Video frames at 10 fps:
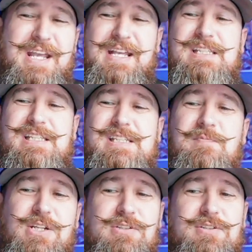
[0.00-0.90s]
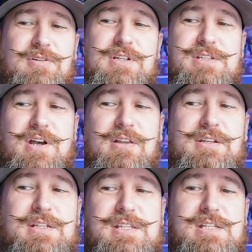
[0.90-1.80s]
especially during this
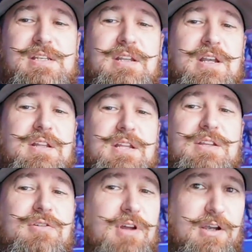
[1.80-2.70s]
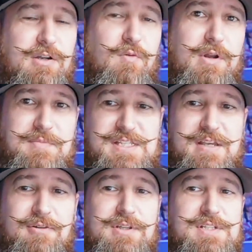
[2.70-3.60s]
holiday season, then you're not going to want to miss
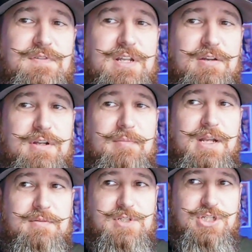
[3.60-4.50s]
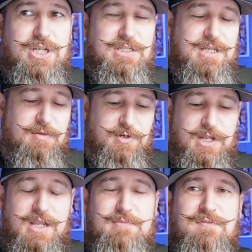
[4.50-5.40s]
out on this video. Now, my name is Jake Talbert.
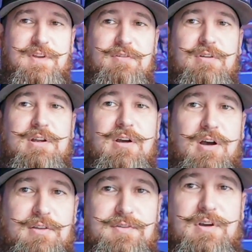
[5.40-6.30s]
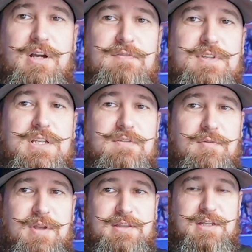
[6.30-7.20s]
I'm the founder and author of the GIVER
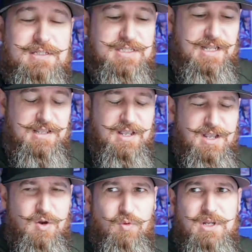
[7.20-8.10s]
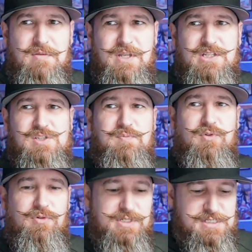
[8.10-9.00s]
method, and today we're going to be
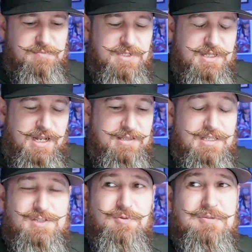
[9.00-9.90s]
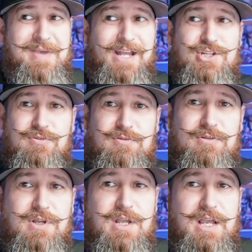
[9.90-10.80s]
exploring something that I think is really magical,
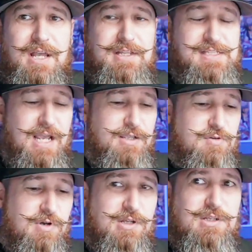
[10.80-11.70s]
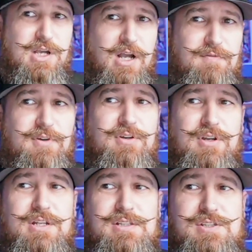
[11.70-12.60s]
and that's how you uncover your
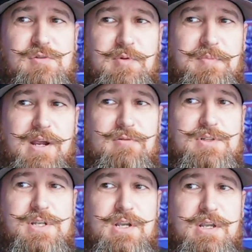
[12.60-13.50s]
hidden superpowers